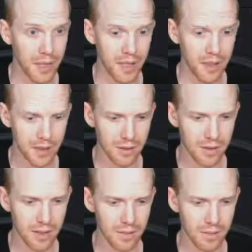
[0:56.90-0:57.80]
So
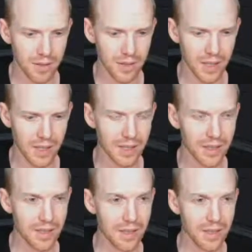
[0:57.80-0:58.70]
let's pretend
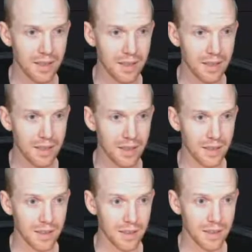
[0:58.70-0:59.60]

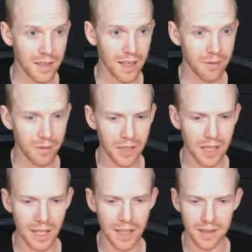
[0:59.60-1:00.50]
that I
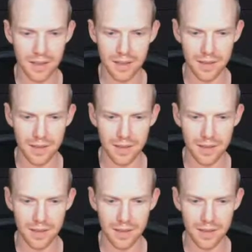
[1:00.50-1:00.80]
forgot to